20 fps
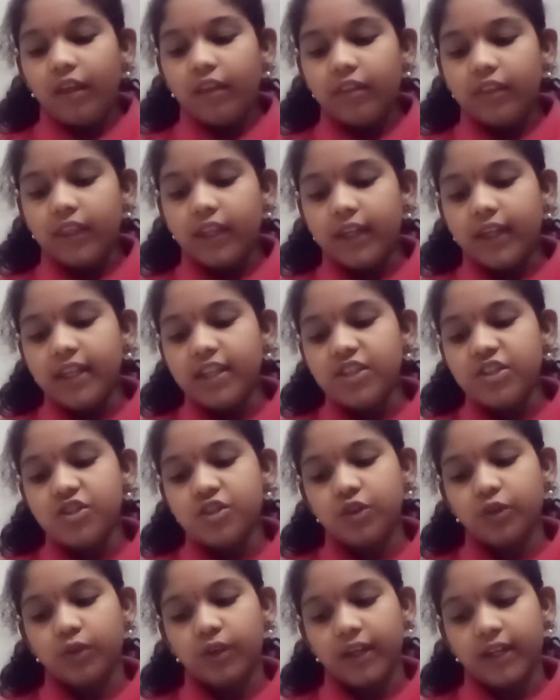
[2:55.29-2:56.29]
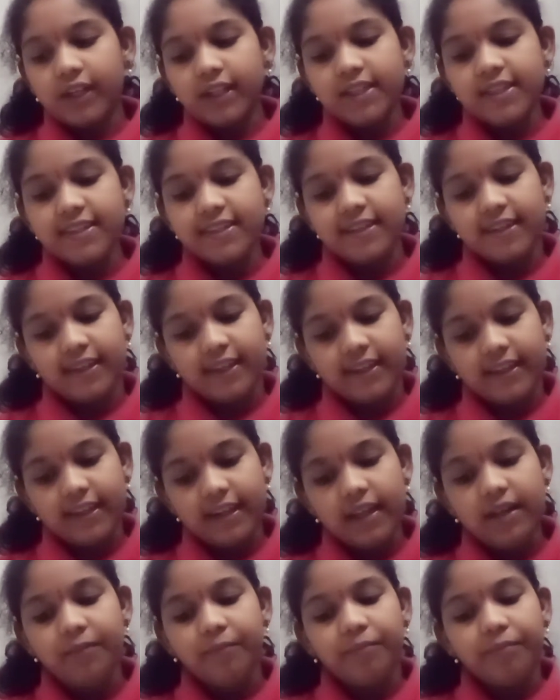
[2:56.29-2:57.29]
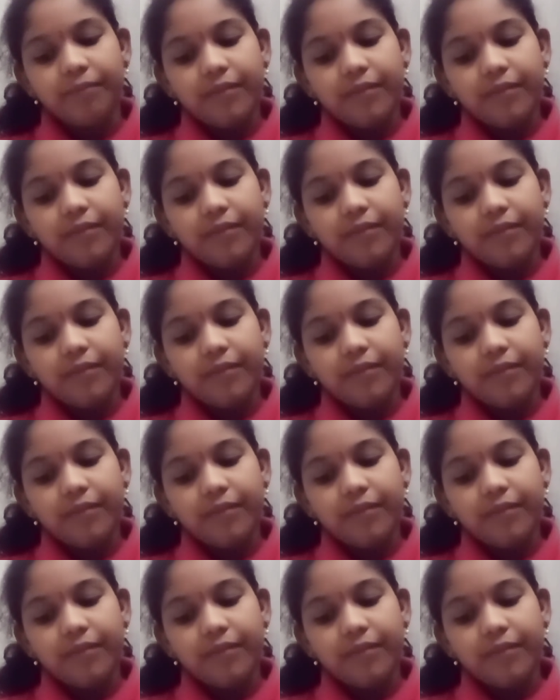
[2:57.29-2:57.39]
The next student is Neelam.